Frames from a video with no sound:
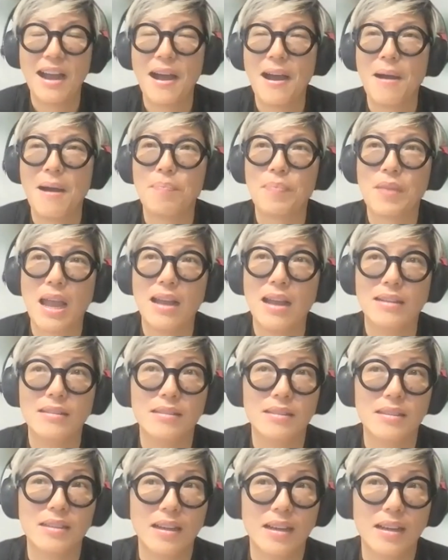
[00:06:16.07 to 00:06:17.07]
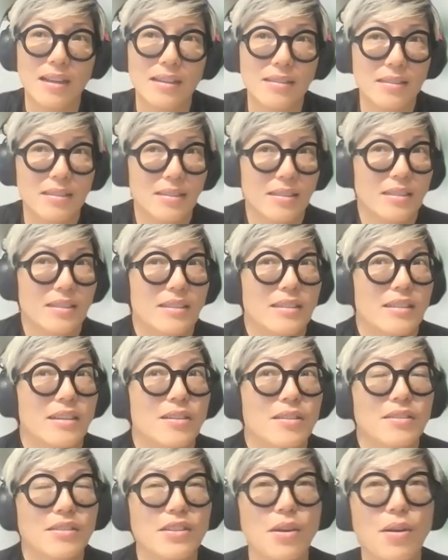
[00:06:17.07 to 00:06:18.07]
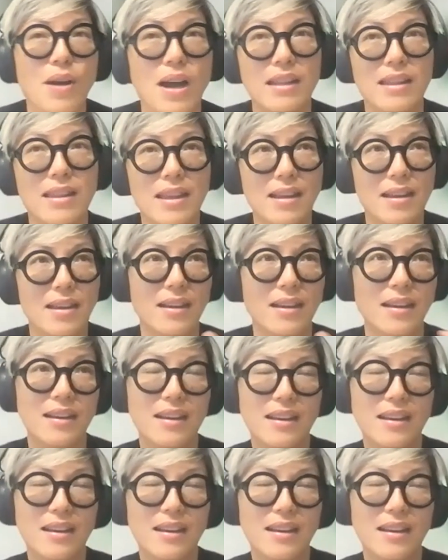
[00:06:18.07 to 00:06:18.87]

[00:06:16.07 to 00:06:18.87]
Um, and and you know, so I think